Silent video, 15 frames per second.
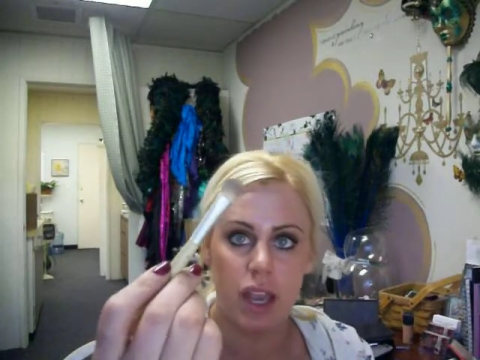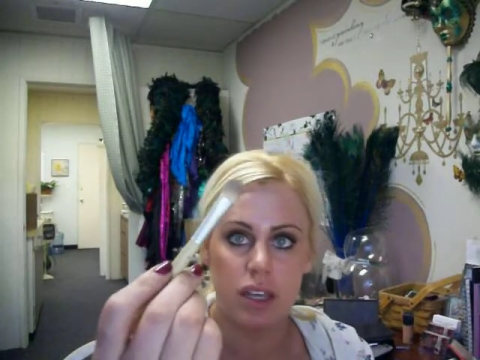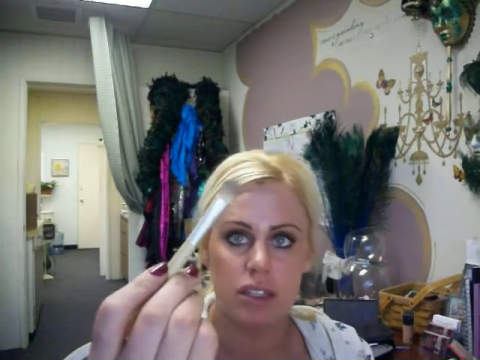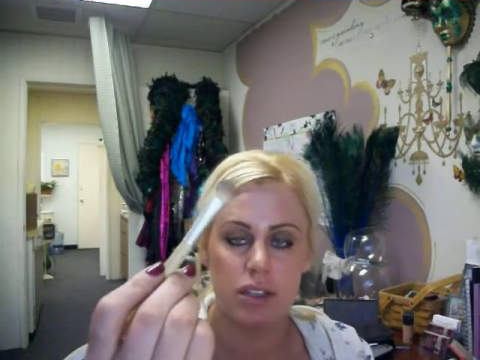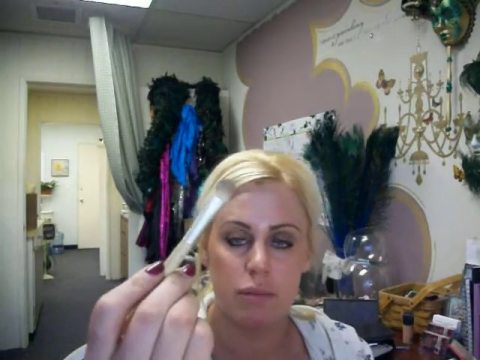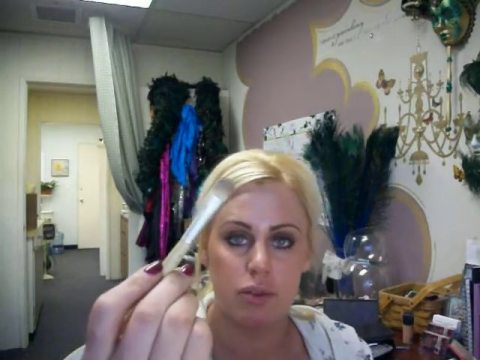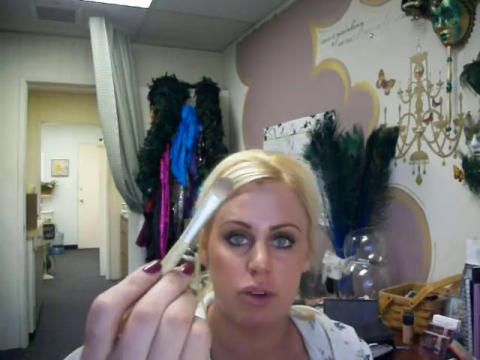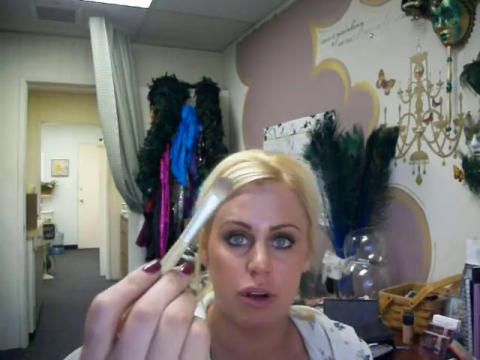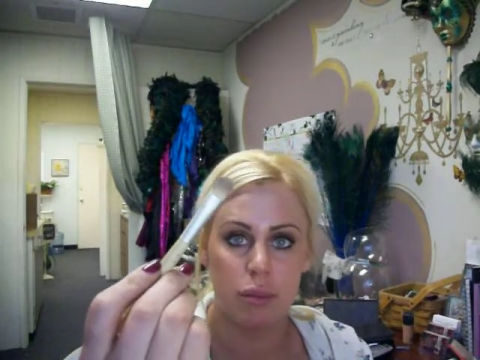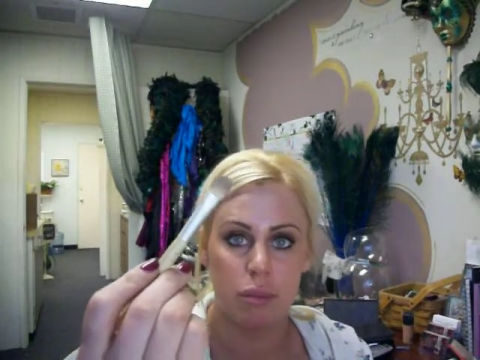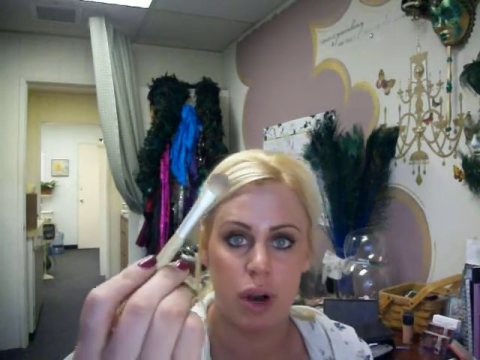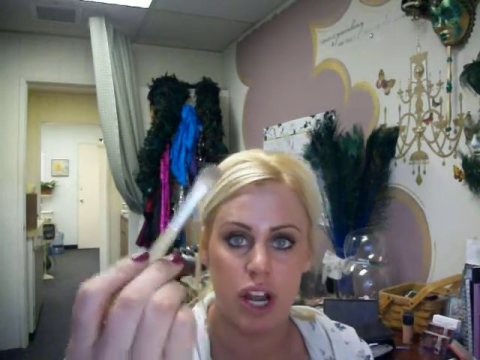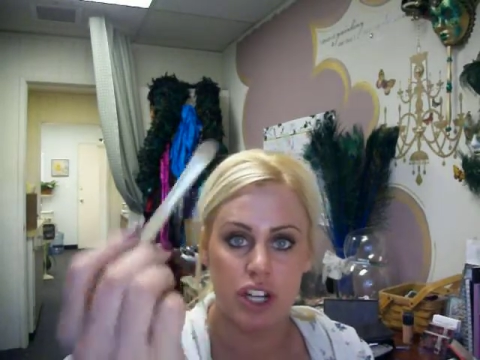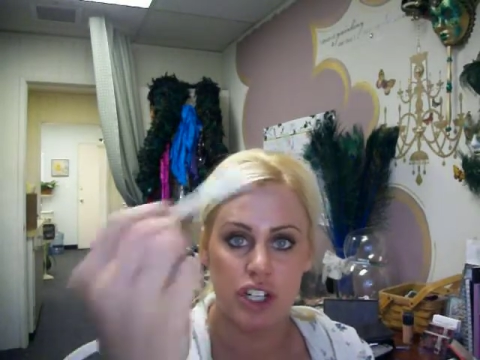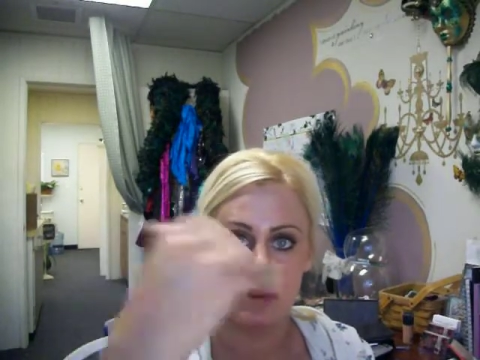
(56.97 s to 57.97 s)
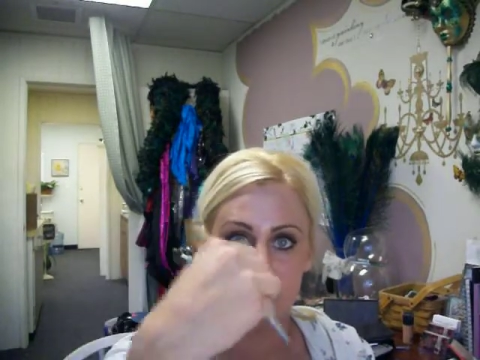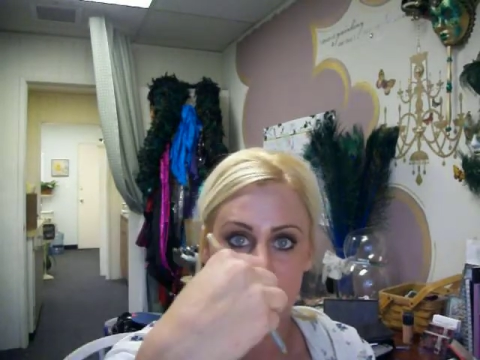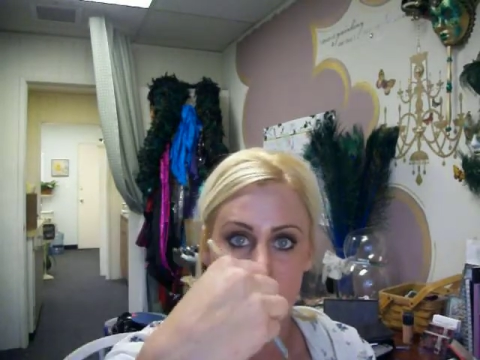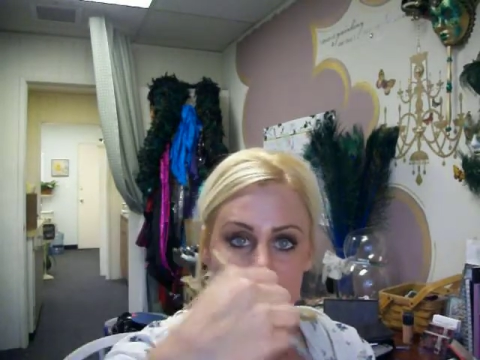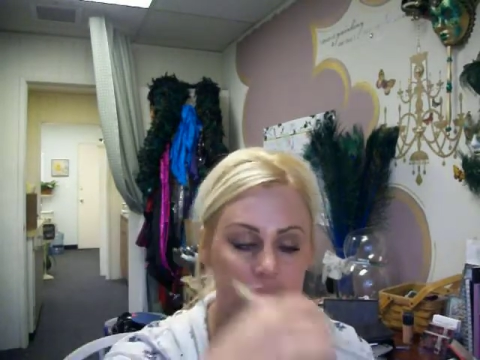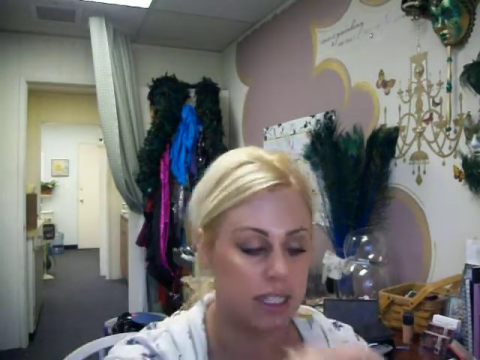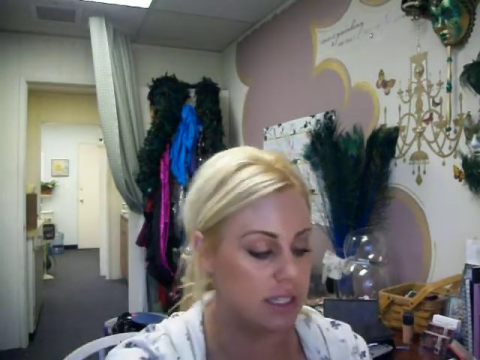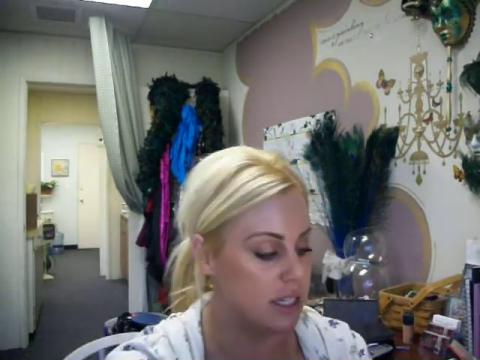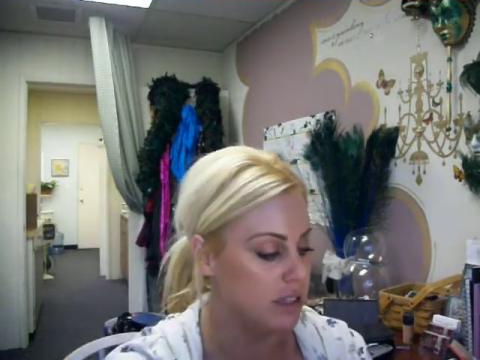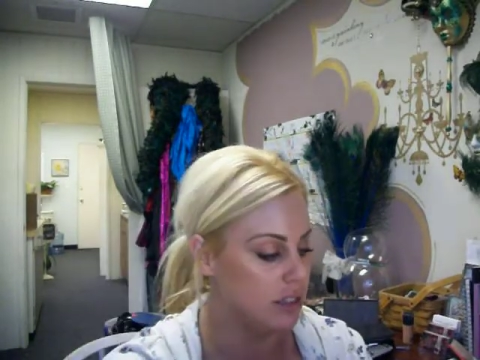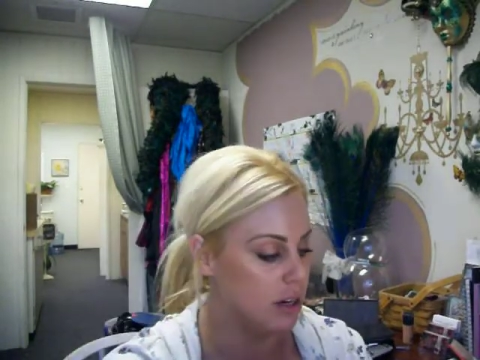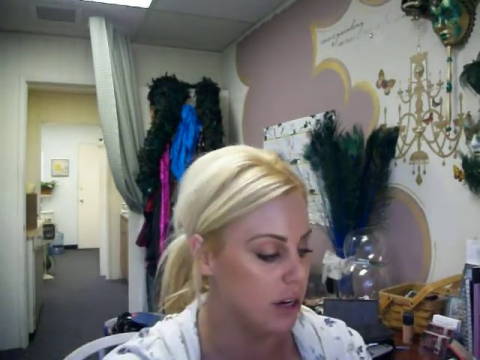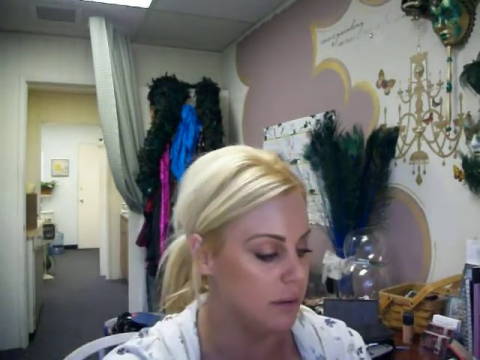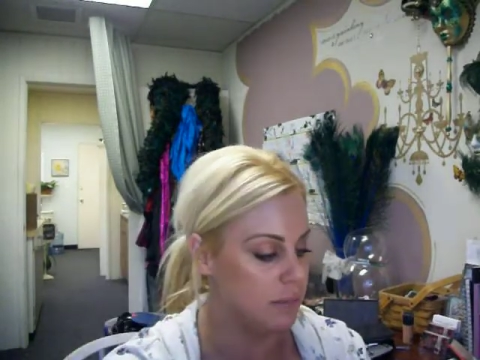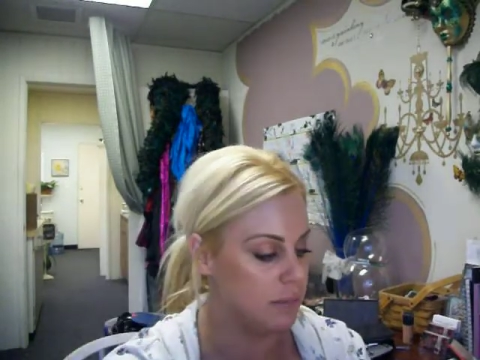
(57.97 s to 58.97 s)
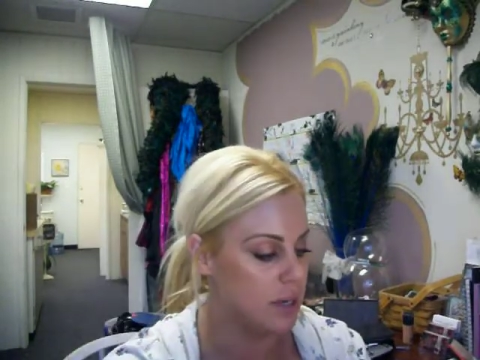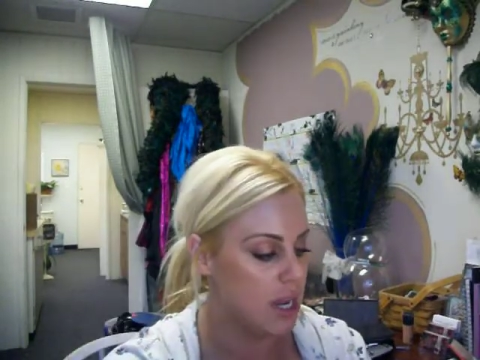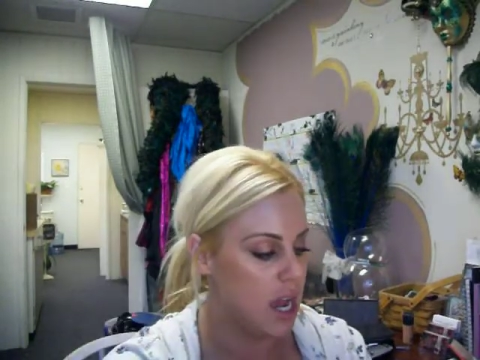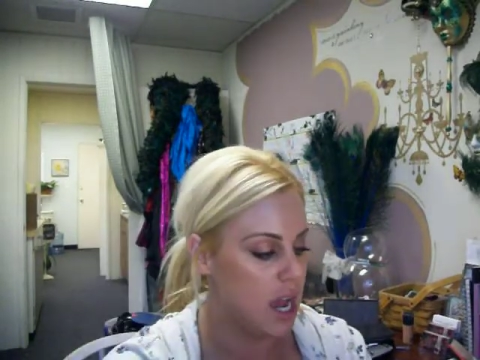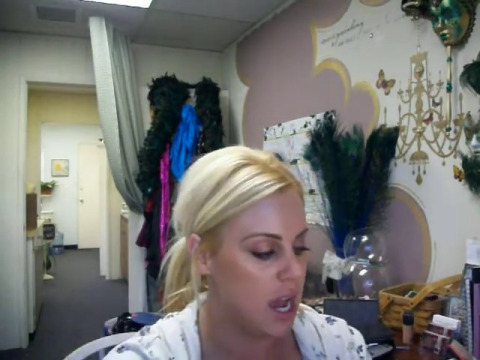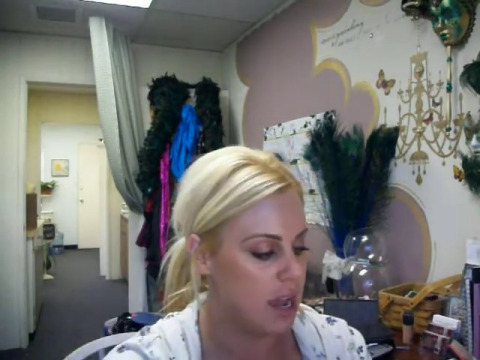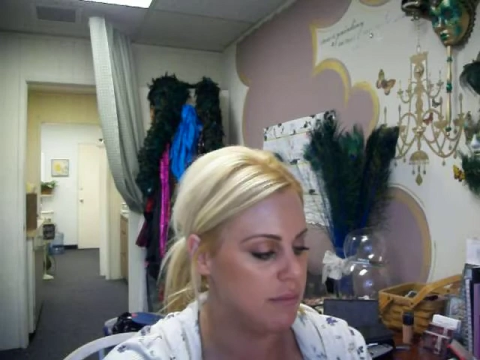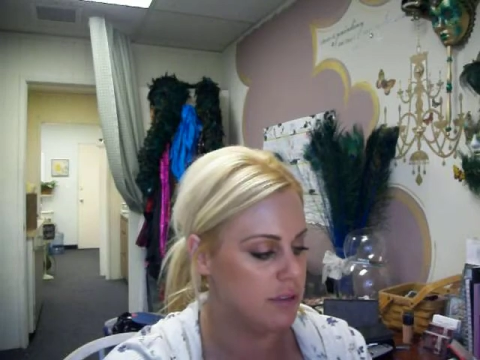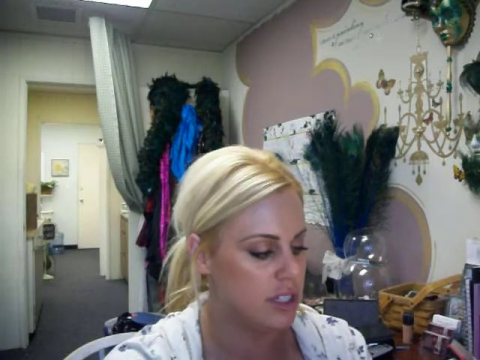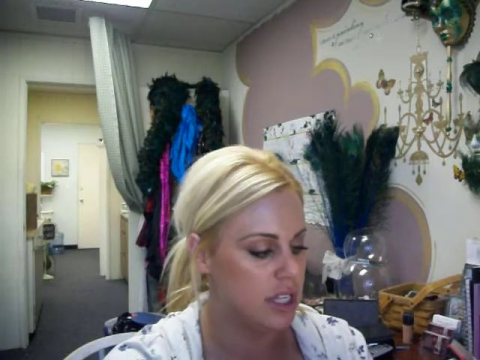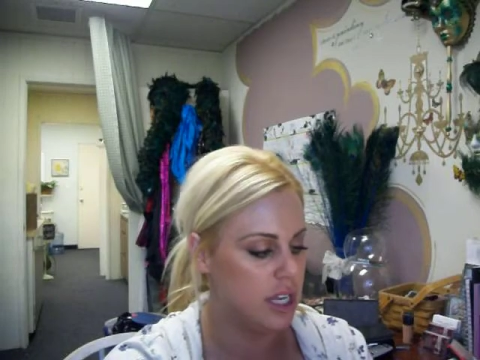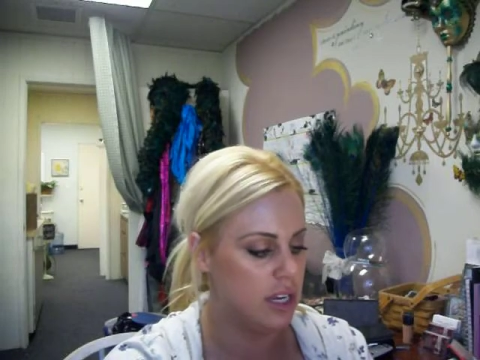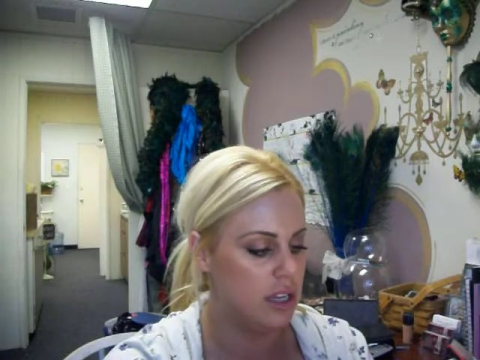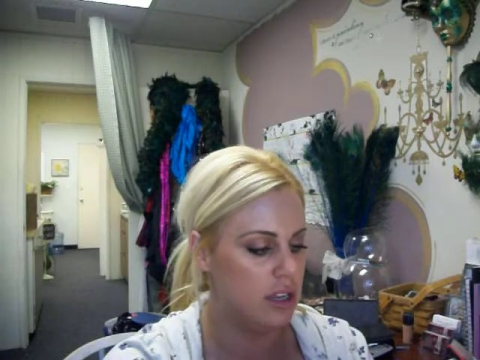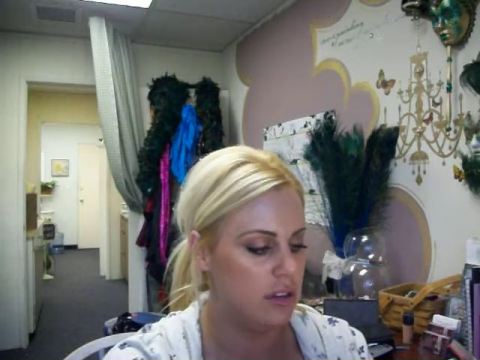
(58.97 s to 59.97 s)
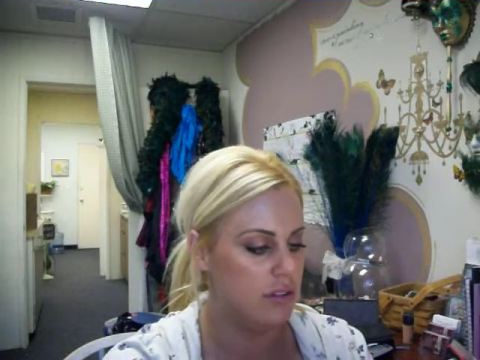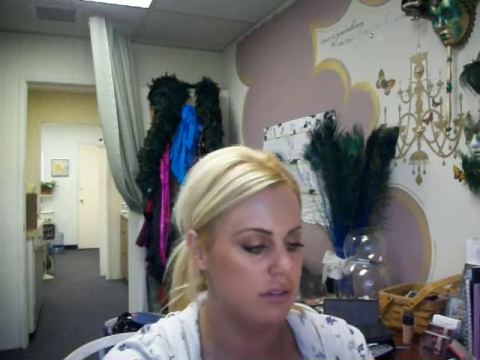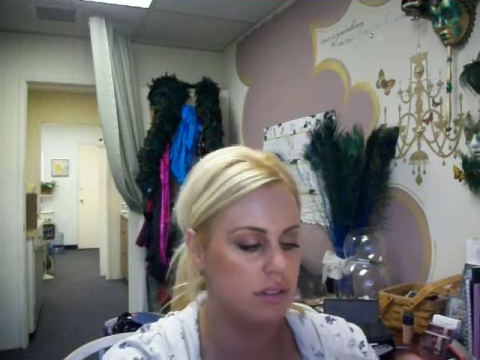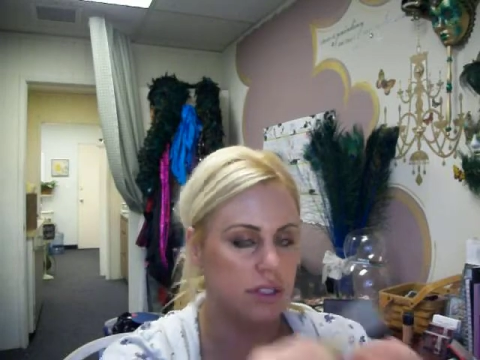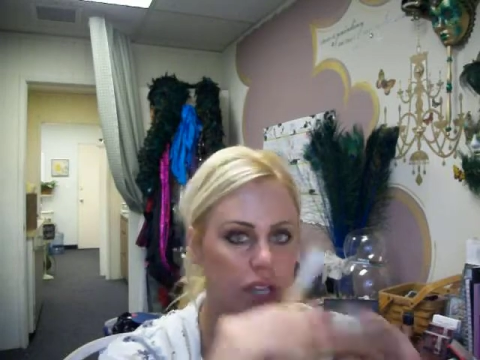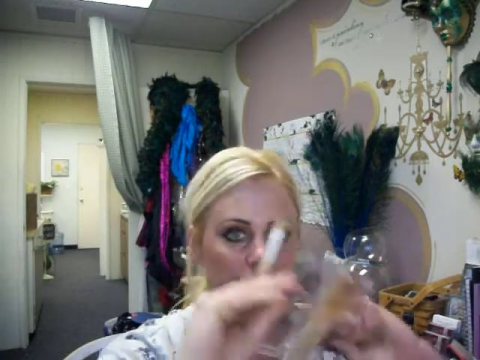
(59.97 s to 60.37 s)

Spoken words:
some sort of brush to put the concealer on. I'm just going to use